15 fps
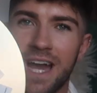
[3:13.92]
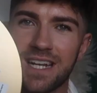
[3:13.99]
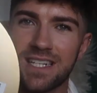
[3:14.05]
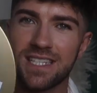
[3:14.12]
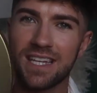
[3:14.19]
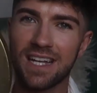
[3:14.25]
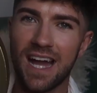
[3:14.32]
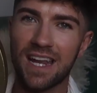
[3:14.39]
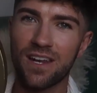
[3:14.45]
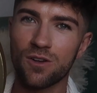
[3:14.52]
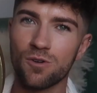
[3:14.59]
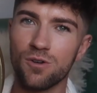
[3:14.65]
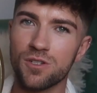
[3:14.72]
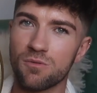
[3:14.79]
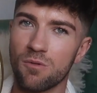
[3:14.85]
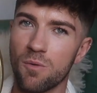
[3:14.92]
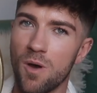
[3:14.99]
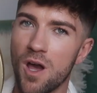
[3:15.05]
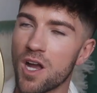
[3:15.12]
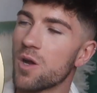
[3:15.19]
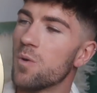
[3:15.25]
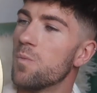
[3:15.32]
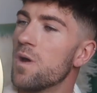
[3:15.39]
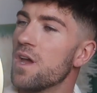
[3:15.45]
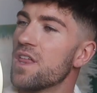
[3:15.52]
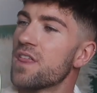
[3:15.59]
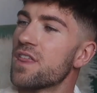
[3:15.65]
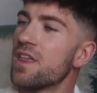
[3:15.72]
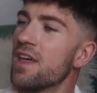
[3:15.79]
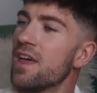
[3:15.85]
that's the kind of gold we're working
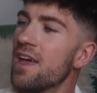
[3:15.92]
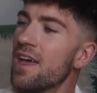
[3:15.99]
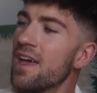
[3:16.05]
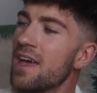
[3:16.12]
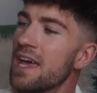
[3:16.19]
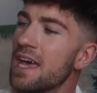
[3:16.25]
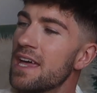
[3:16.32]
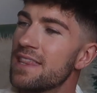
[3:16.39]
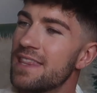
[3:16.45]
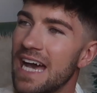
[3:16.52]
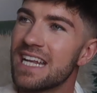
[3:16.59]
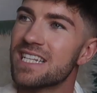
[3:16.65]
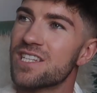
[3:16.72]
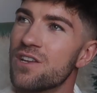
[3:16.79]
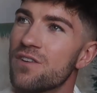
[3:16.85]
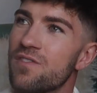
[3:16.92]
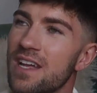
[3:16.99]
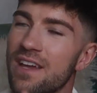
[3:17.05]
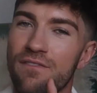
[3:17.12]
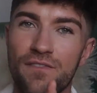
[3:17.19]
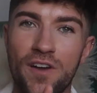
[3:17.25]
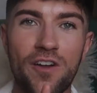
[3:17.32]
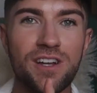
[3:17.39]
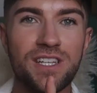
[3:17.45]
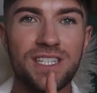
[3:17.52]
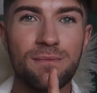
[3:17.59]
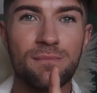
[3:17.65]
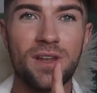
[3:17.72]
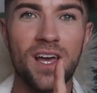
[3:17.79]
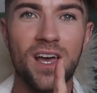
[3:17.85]
with. That's lovely, very
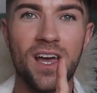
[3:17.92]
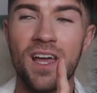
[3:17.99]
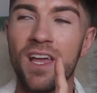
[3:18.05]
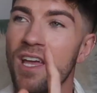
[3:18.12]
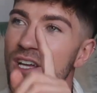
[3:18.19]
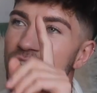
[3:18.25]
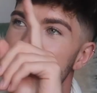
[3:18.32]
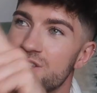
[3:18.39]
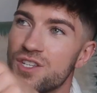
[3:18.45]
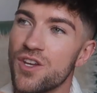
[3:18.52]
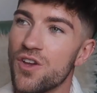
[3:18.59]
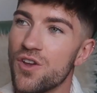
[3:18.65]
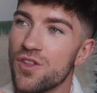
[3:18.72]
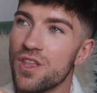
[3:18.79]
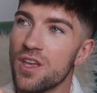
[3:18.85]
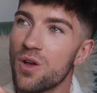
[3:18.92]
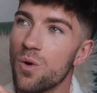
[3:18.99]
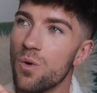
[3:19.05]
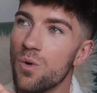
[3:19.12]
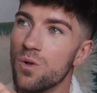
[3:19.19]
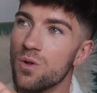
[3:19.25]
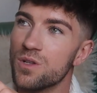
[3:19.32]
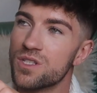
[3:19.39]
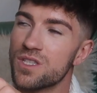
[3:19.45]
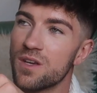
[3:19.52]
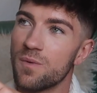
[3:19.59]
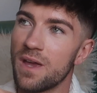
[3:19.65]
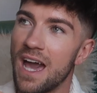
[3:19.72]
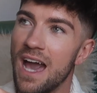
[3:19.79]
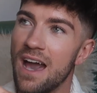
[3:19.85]
similar to the gold
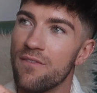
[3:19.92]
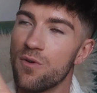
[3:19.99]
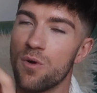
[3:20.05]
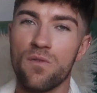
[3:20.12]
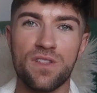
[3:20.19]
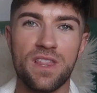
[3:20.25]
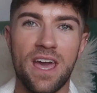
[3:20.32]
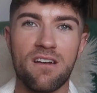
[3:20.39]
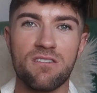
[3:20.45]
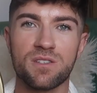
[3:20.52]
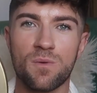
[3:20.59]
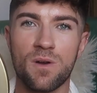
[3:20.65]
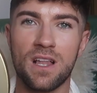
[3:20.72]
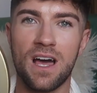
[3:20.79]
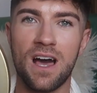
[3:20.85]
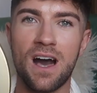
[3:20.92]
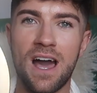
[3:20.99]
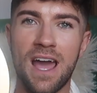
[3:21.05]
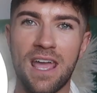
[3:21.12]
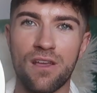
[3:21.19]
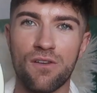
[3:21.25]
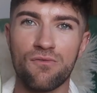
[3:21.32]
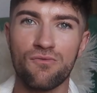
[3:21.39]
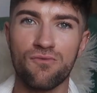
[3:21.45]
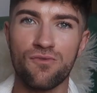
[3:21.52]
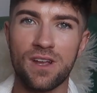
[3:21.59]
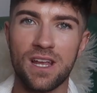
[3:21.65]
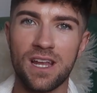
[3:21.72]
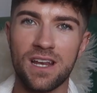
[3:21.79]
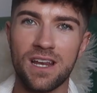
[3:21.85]
that we have over there as well. I
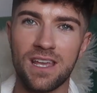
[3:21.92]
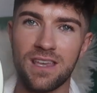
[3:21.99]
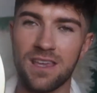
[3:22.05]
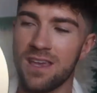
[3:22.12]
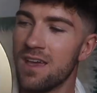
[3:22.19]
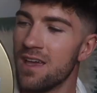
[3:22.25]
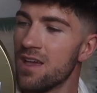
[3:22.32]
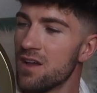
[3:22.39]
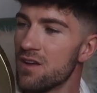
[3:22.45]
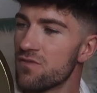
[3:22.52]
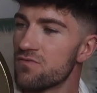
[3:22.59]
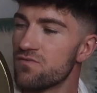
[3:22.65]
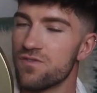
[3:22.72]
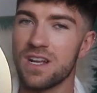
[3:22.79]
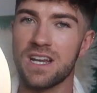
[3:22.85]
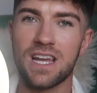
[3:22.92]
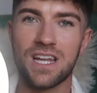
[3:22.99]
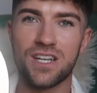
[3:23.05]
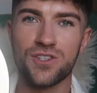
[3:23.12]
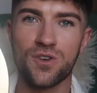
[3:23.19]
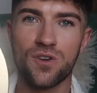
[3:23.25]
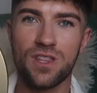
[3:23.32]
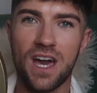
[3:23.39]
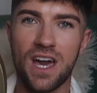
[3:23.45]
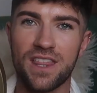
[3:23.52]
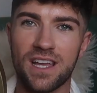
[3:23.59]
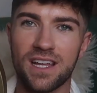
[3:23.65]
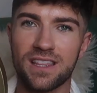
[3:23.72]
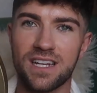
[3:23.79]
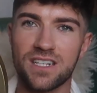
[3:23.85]
really enjoy that. I
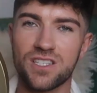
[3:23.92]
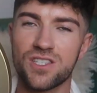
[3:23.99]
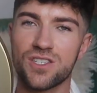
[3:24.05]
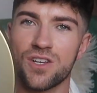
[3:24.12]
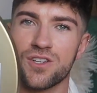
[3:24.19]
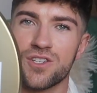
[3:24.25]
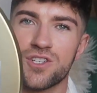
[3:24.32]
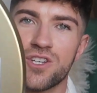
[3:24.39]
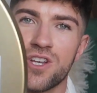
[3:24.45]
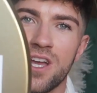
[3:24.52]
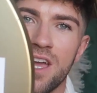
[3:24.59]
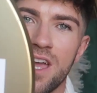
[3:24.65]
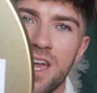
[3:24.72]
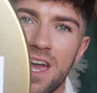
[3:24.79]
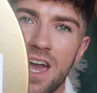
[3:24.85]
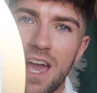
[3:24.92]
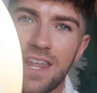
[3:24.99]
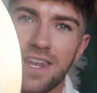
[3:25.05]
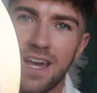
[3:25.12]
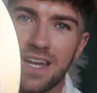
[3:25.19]
think that's such a